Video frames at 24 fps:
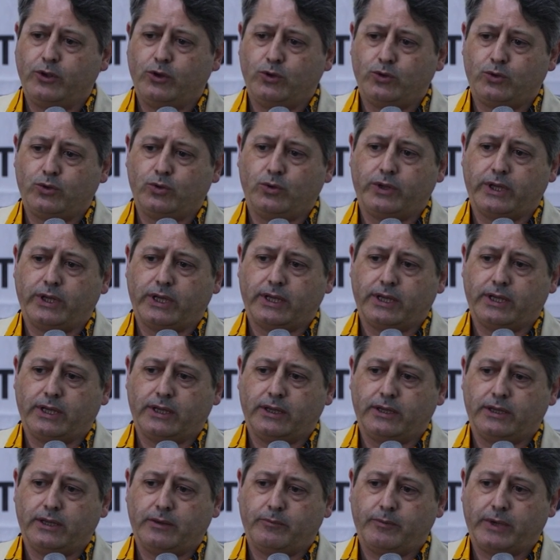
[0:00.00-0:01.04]
to
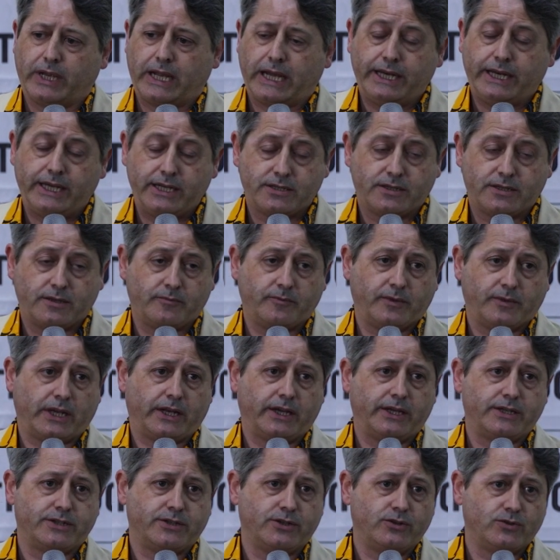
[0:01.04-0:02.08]
the mechanism
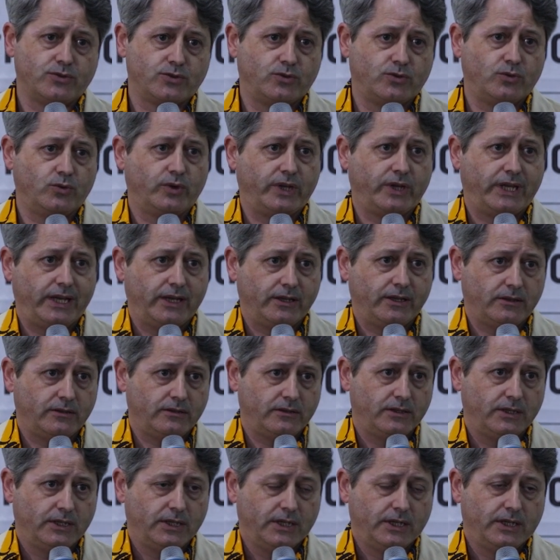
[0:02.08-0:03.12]
that is used to
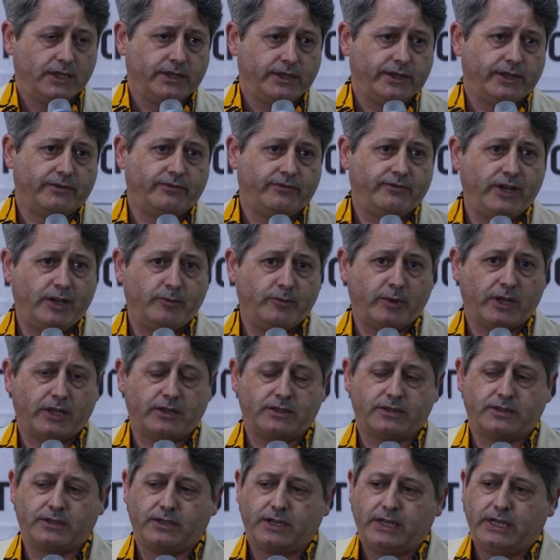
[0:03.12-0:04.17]
kill the females,